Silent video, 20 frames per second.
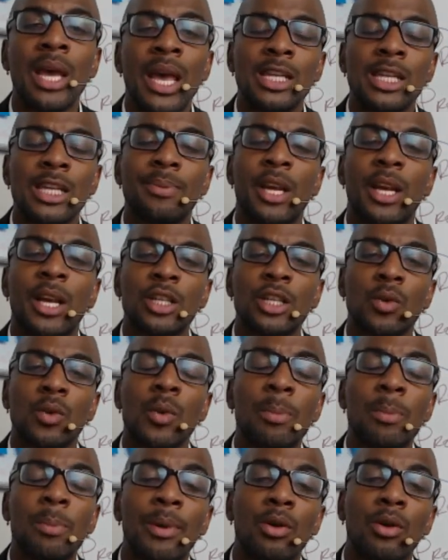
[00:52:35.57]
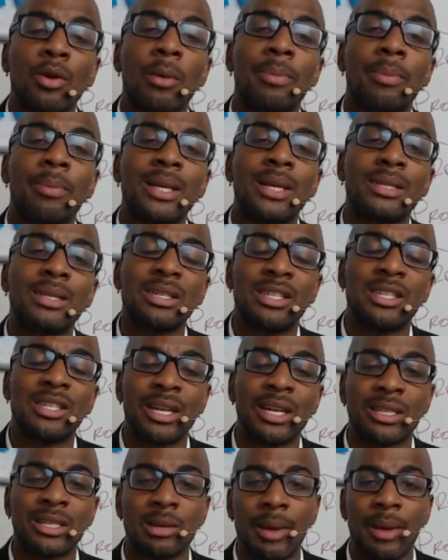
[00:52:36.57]
is because when we build a business
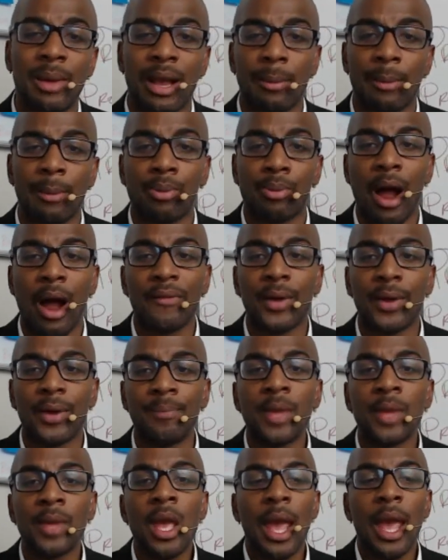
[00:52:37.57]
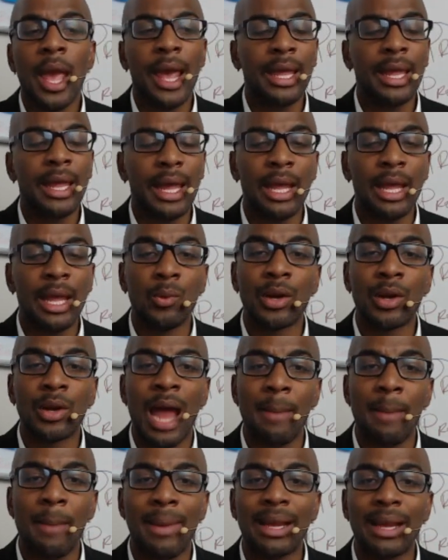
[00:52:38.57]
just to make a profit and we're
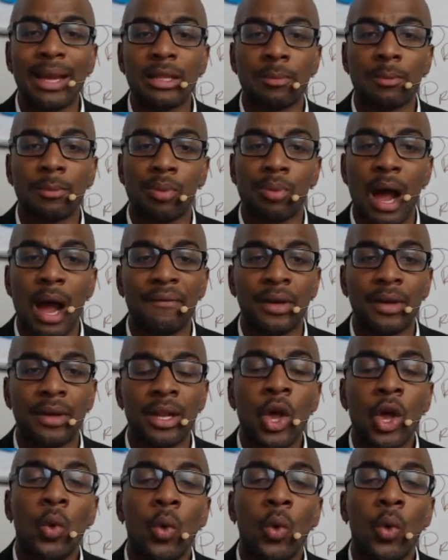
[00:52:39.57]
not making the profit,